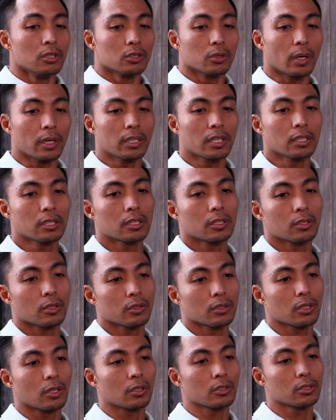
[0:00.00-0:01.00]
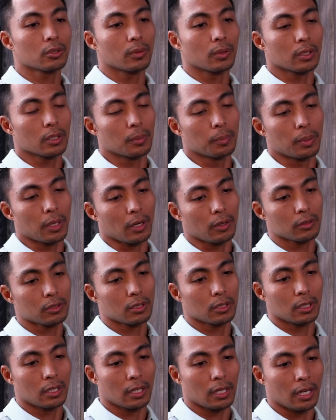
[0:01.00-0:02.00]
So I guess there's also a
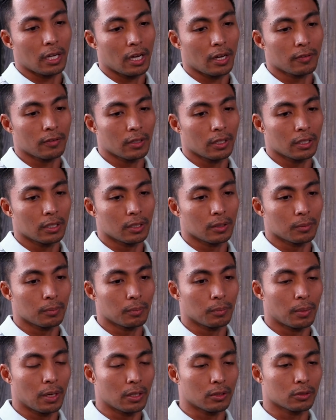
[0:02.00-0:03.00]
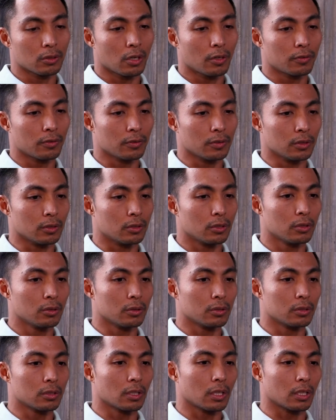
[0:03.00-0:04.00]
comparison that I have that I can bounce off of you too.
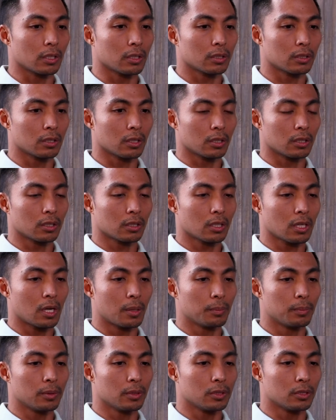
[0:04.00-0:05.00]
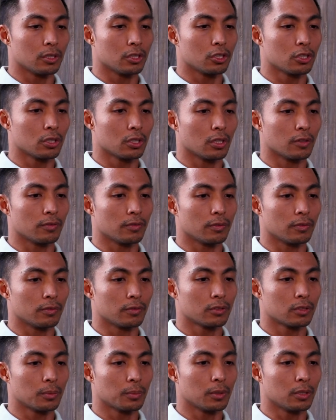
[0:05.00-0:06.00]
It's like the composition of
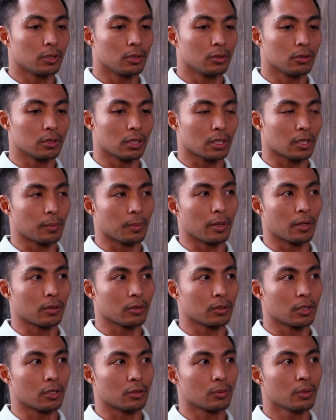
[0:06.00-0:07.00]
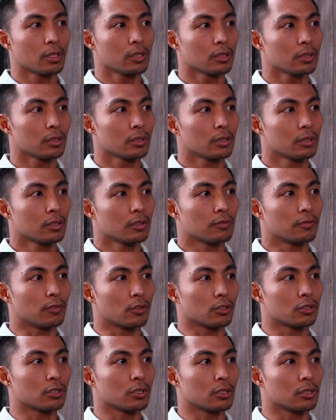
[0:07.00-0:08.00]
somebody who's like a marathon runner
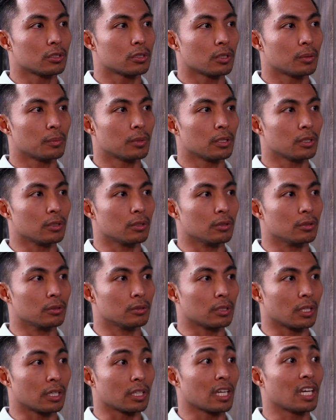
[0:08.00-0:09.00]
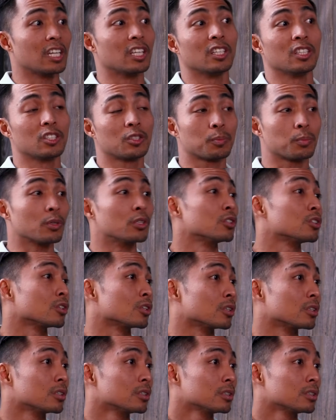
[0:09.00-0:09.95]
versus somebody who's like a sprinter.